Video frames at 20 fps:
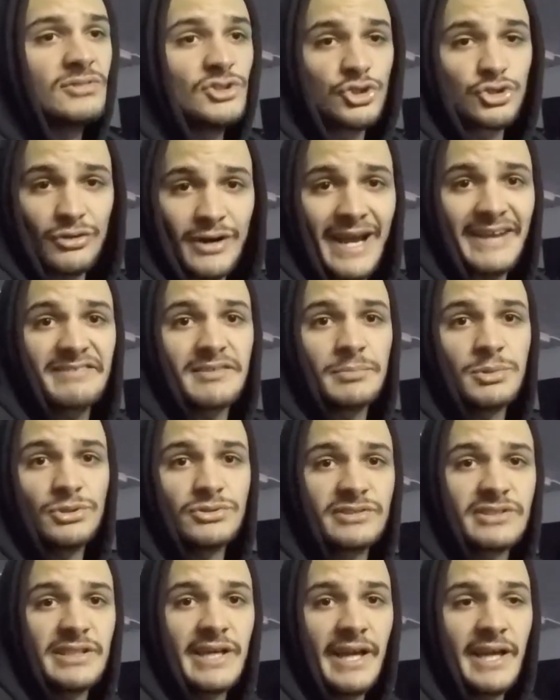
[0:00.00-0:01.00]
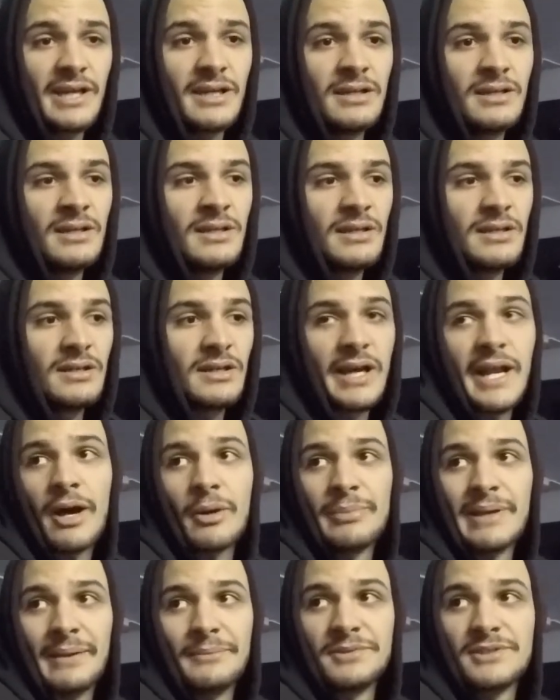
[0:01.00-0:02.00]
drivable today, and
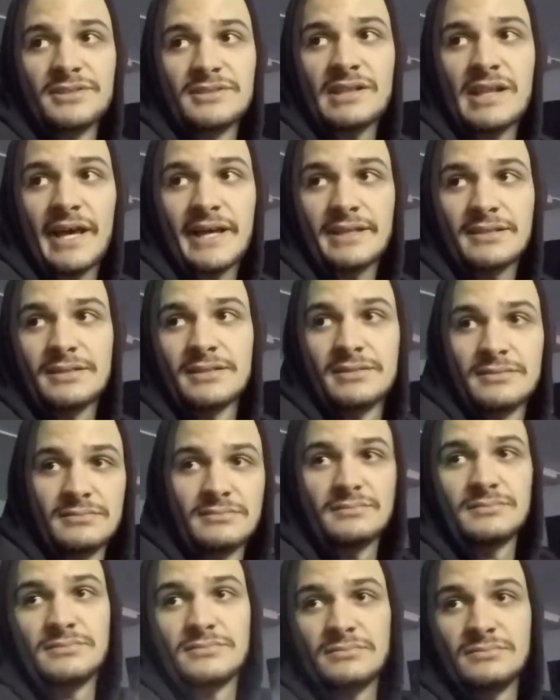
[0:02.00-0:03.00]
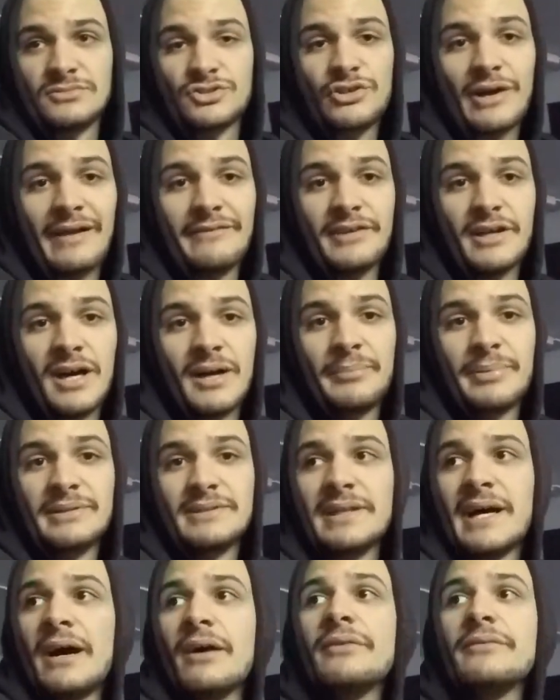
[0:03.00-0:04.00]
I'll be able to like drive it up
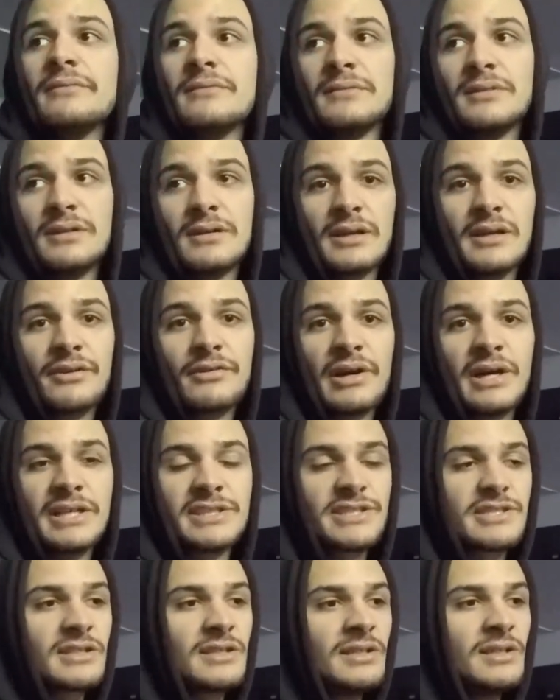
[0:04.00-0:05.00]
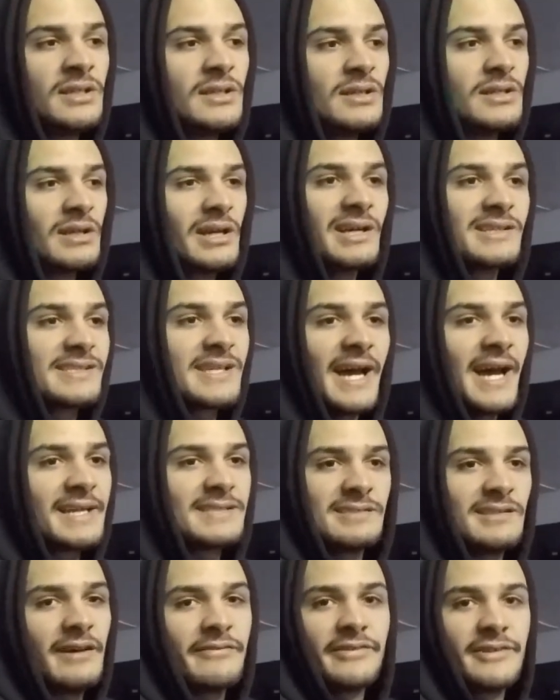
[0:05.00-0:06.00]
and down the garage, because it
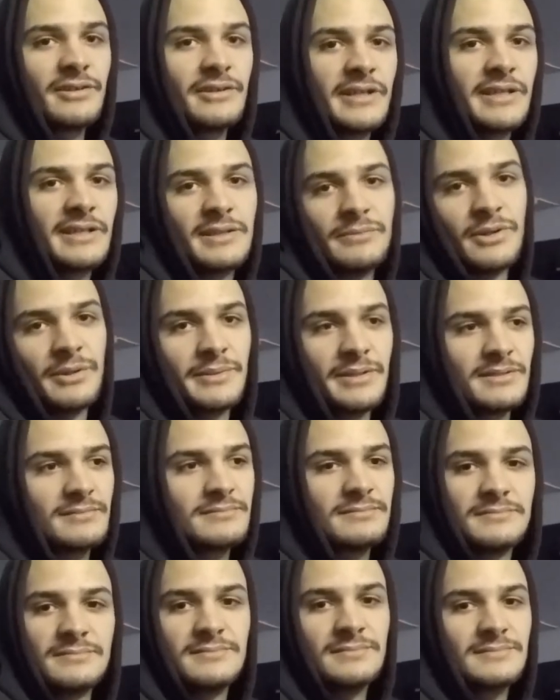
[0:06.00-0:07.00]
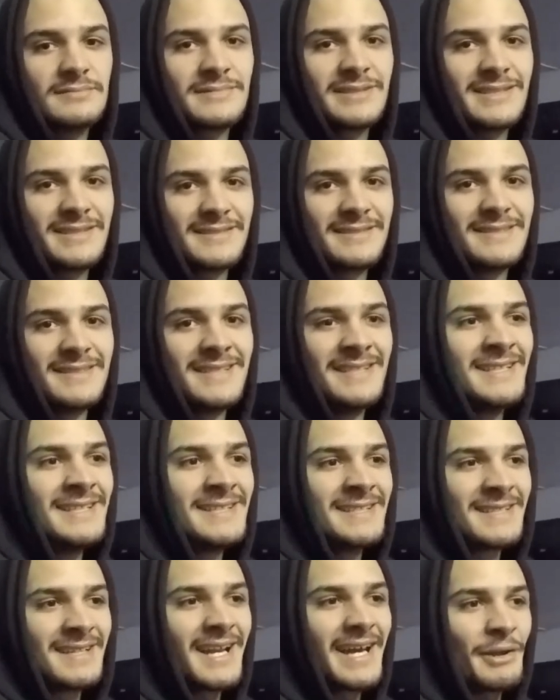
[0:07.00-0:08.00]
has nothing on it at the moment.
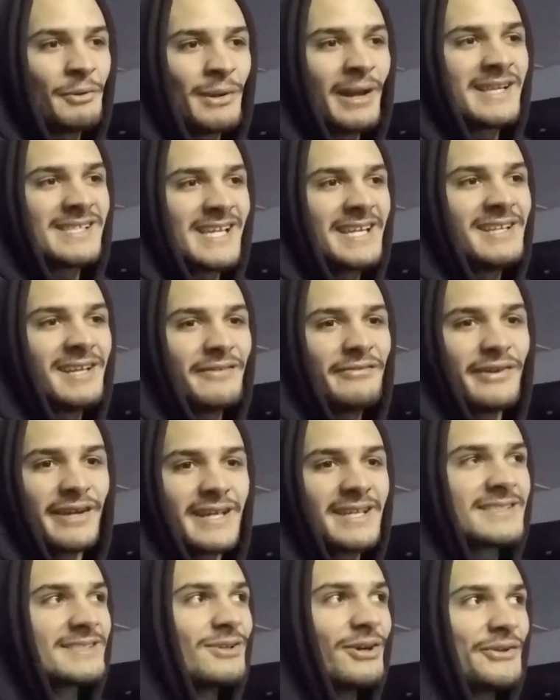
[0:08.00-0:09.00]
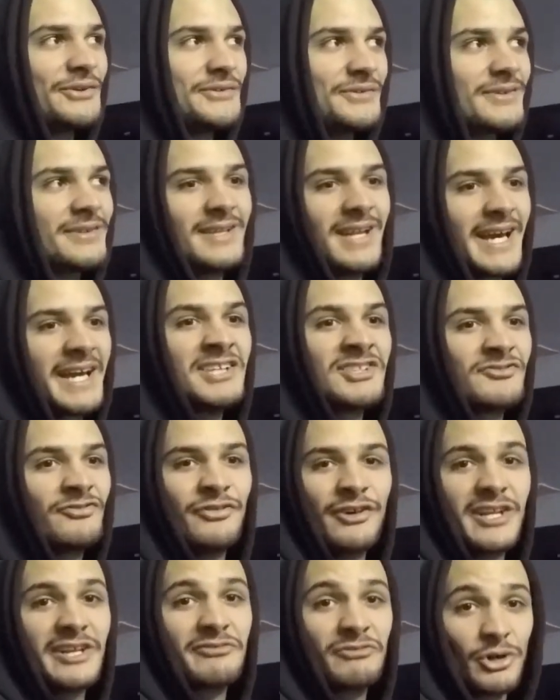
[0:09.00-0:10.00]
Like, when I say nothing, it's
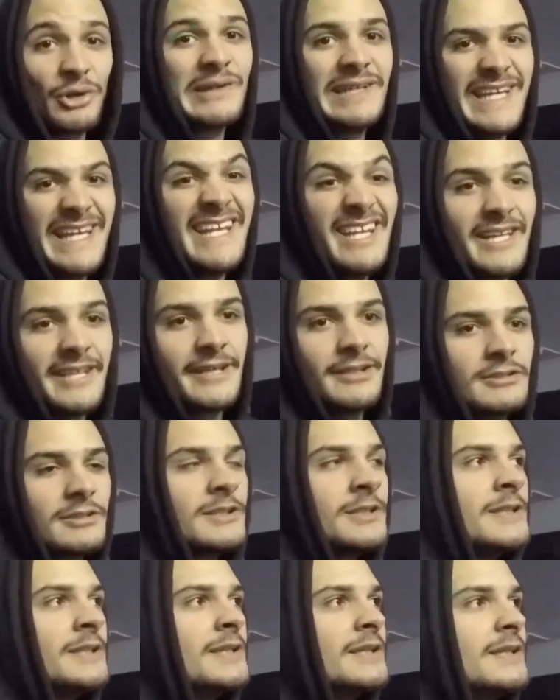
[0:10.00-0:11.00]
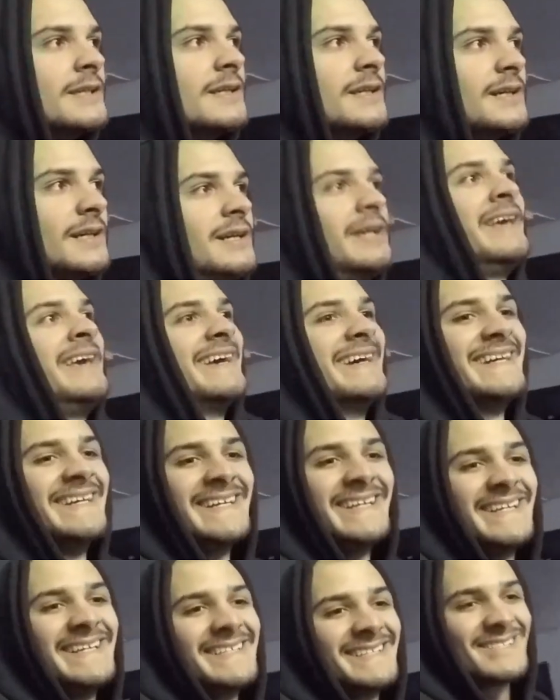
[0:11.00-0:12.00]
fully road illegal.
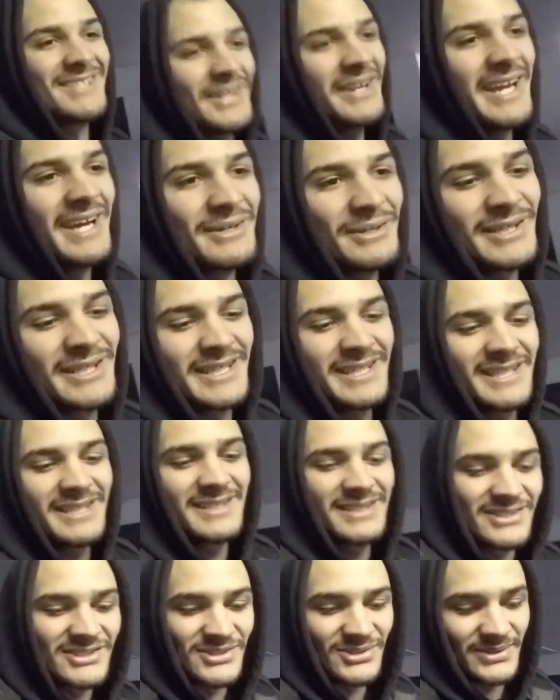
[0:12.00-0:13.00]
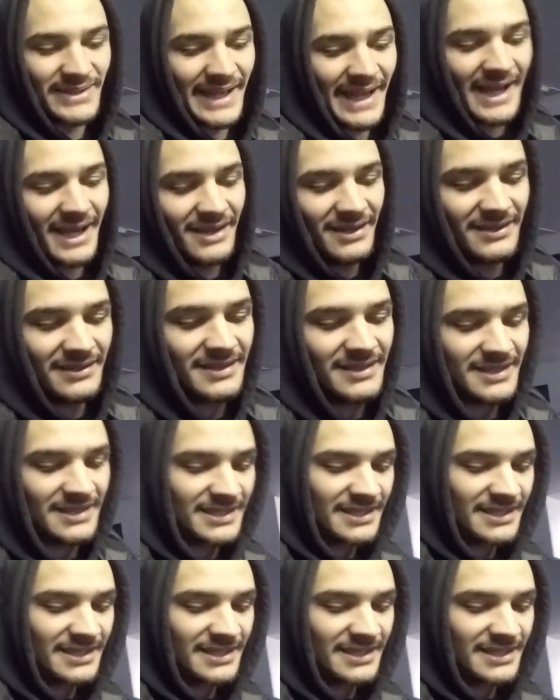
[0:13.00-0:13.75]
So yeah, we're gonna need to sort that out.